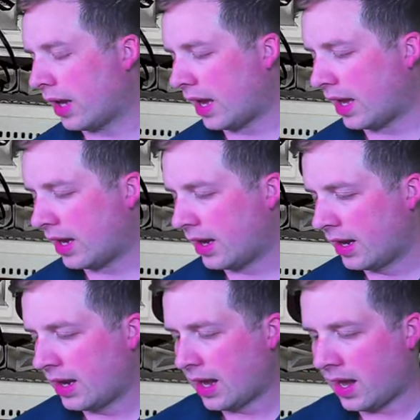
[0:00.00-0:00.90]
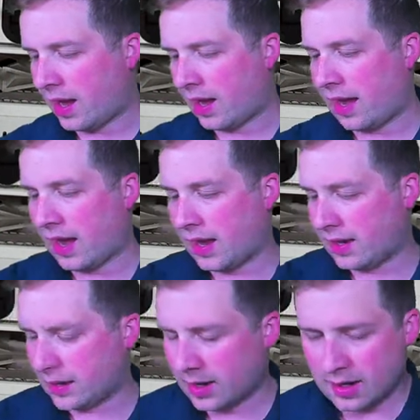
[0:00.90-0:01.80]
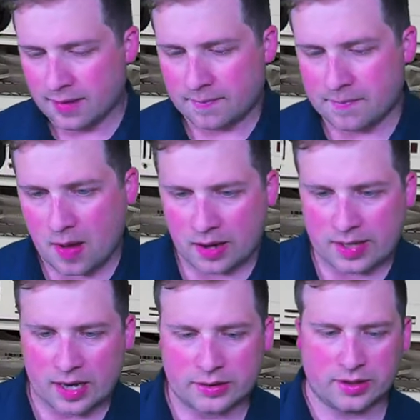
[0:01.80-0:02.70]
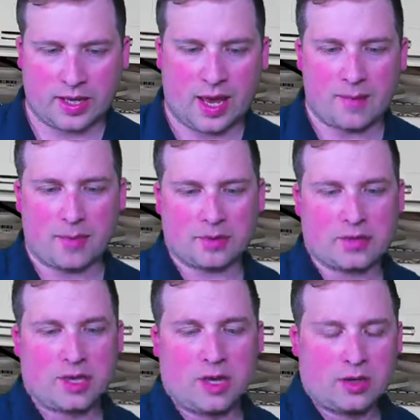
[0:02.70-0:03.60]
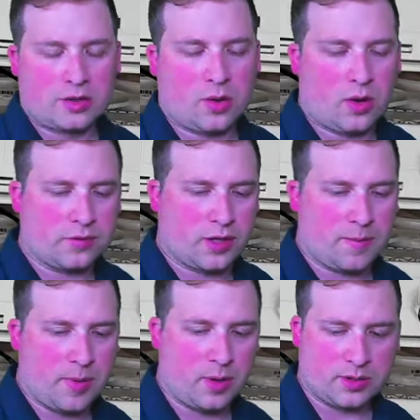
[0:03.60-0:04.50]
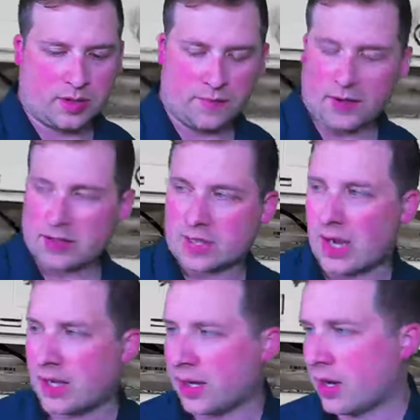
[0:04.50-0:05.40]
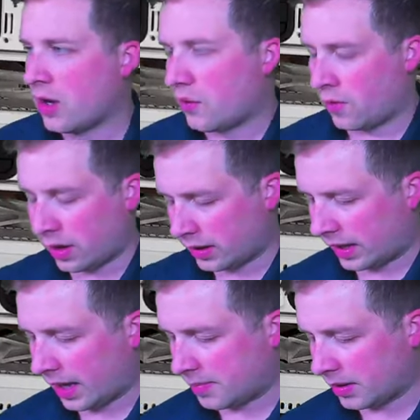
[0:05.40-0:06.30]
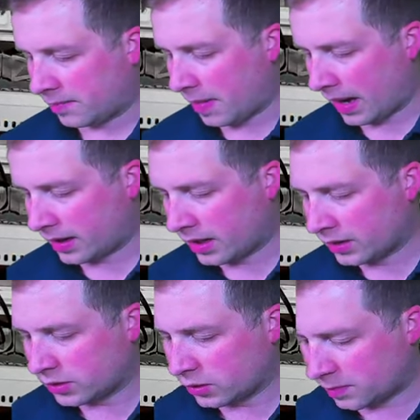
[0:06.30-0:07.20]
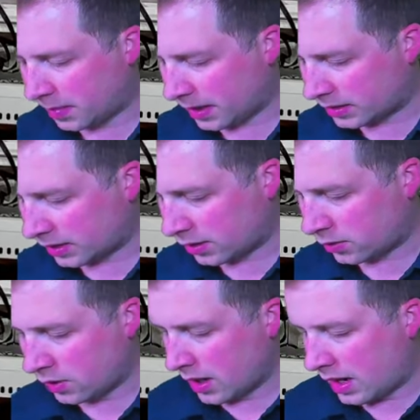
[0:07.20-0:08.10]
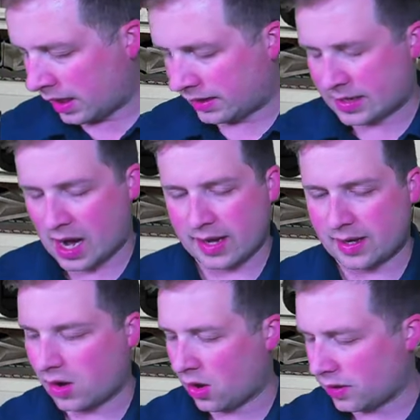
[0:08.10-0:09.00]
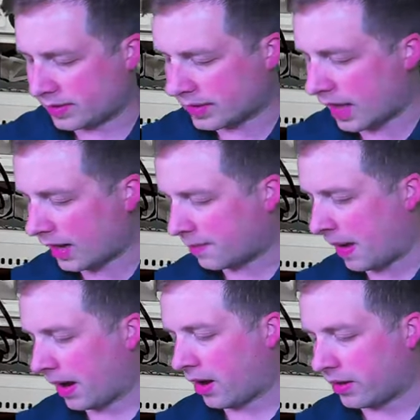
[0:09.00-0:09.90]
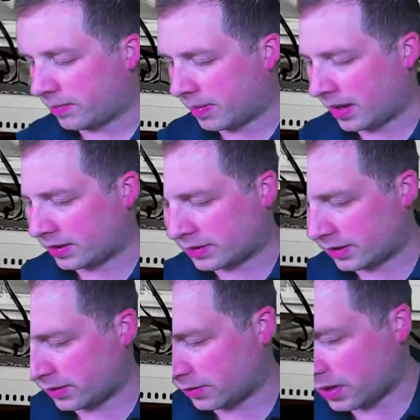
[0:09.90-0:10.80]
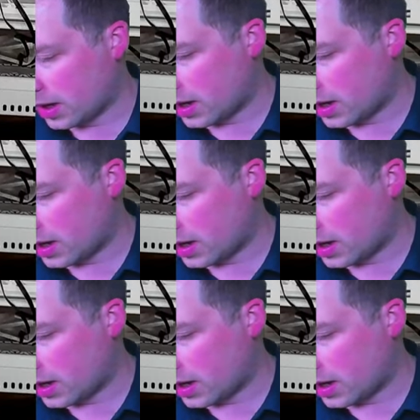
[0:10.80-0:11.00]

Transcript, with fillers: ahead uh, and attaching the cables to all of the components on the front side, running the cabling back to the PSU, and then tightening all the slack back up the PSU